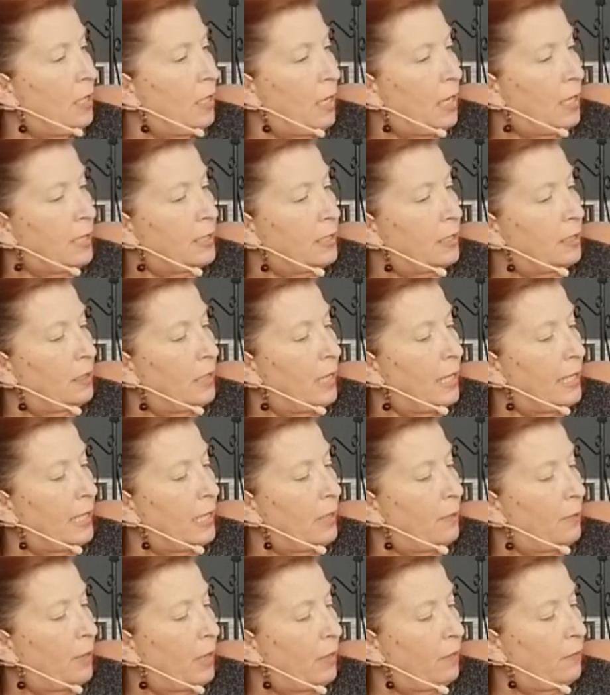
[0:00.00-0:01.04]
until I
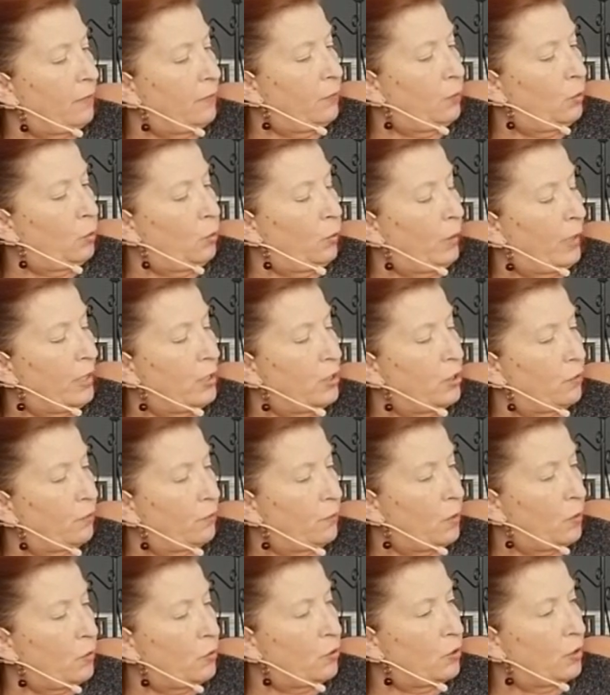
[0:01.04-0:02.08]
get my full range of
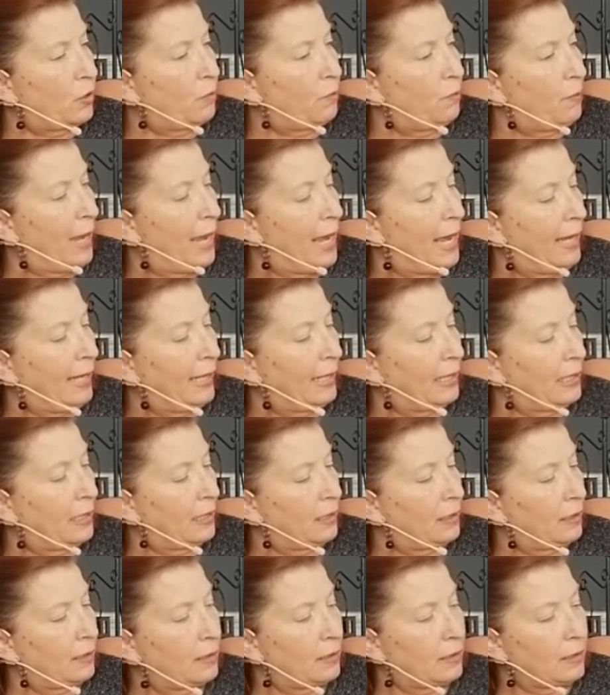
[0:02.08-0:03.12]
motion back and
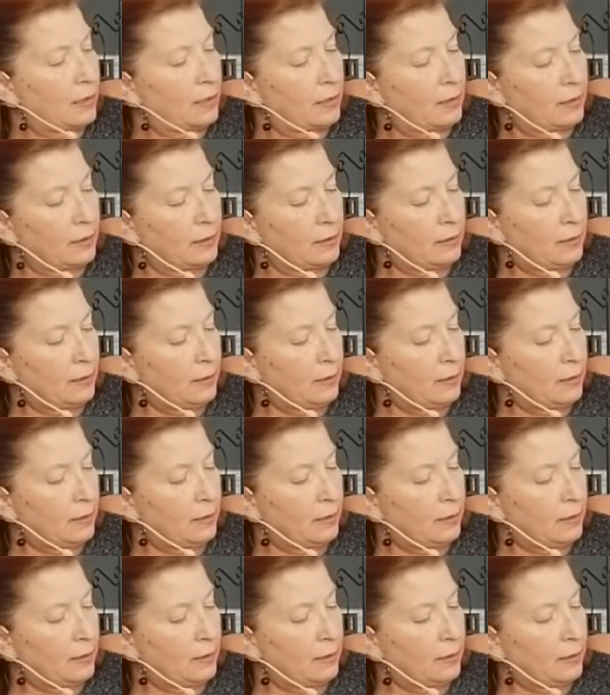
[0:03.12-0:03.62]
then